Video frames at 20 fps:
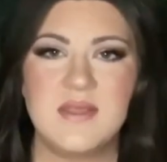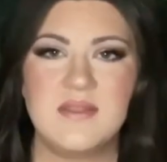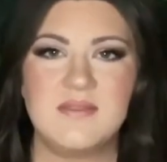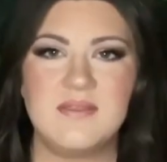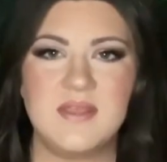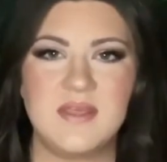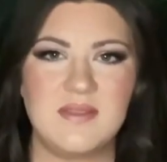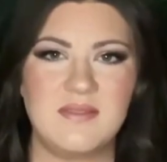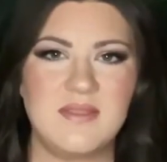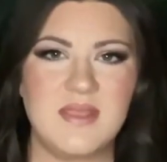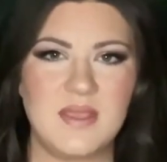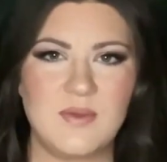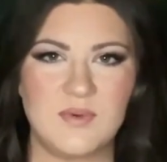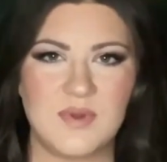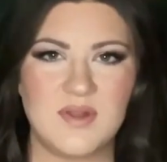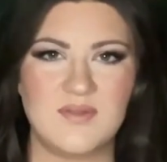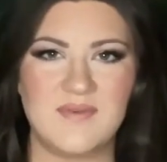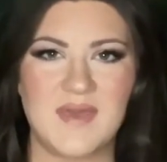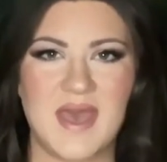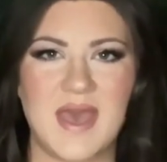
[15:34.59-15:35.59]
Then they would
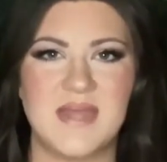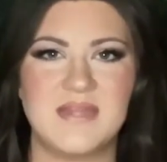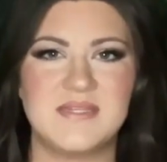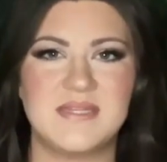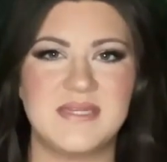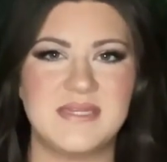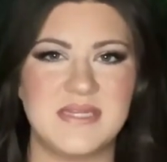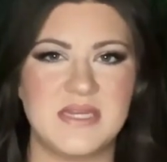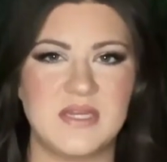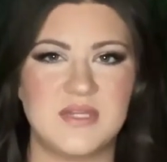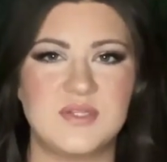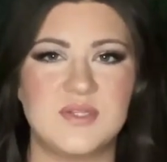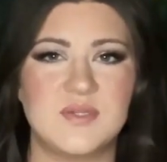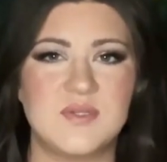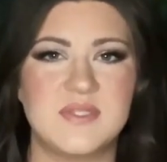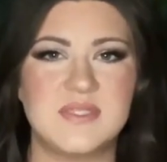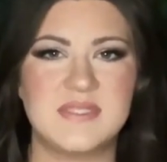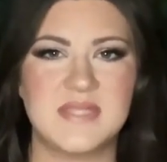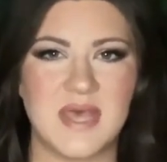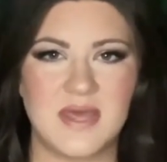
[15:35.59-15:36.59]
have had to needed to
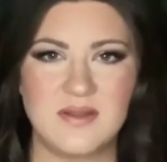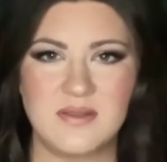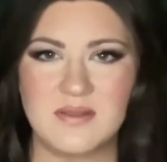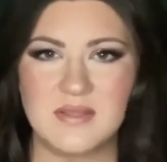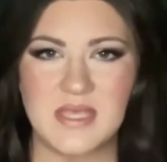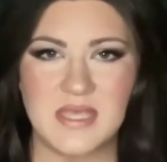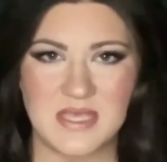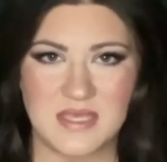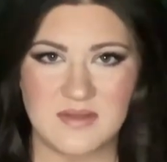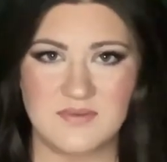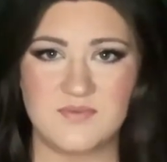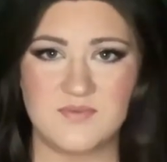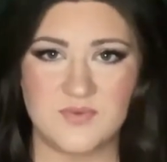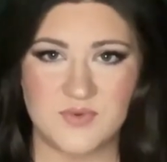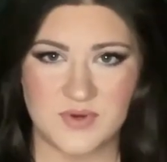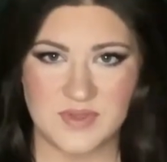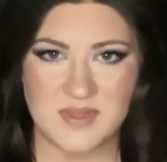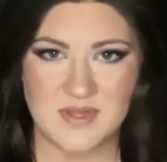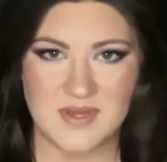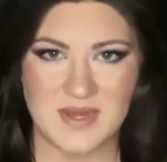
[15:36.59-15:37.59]
settle in
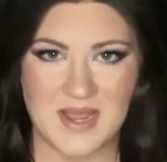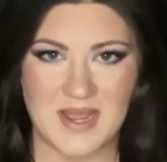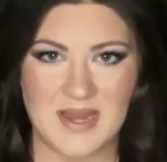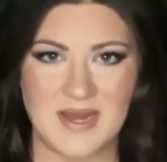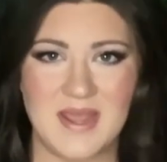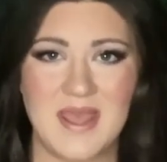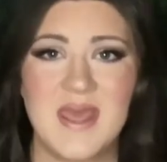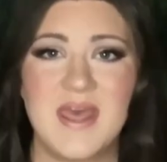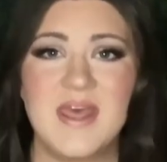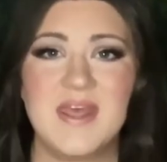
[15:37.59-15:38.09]
for the night.